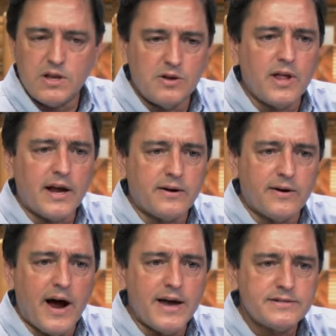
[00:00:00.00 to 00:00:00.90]
you like
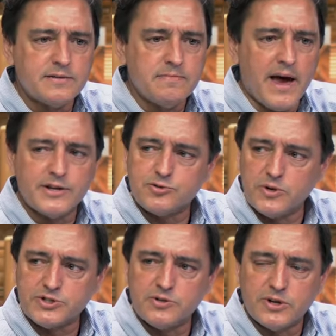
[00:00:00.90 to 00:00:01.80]
your eyes to match
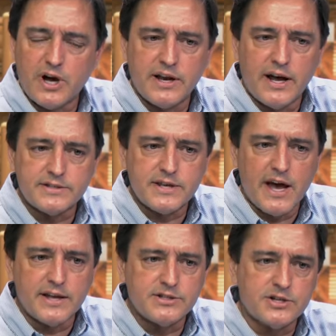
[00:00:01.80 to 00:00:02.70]
what's going on
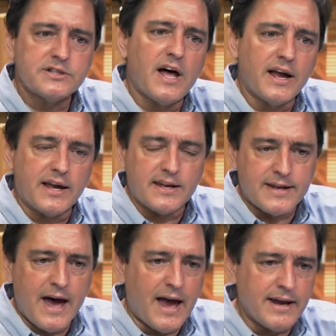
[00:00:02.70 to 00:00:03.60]
outside. Just like at
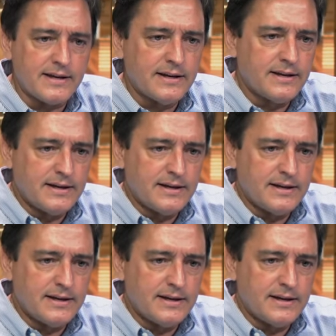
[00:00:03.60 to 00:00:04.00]
night,